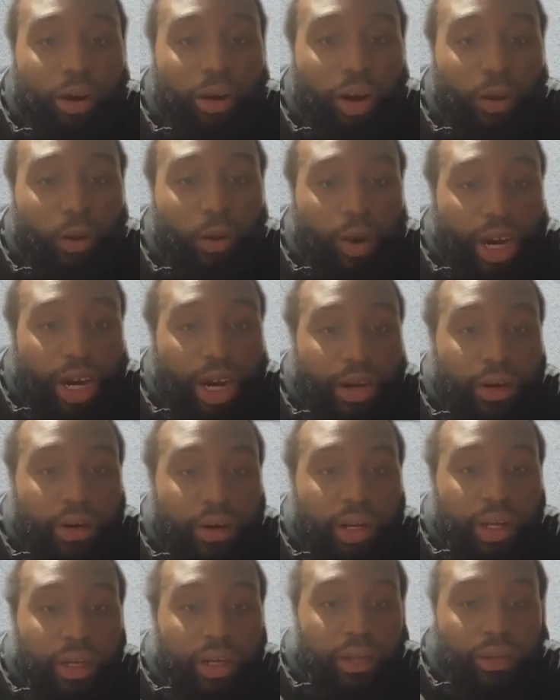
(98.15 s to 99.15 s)
aware
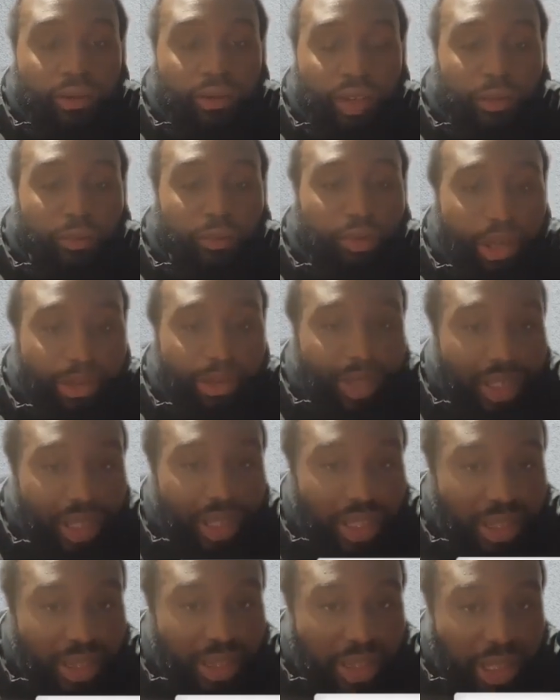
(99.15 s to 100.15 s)
of and privy to
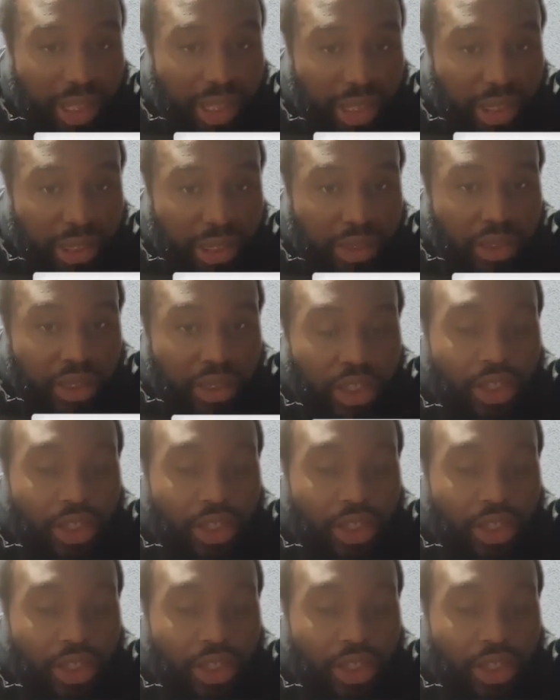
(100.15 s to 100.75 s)
these things.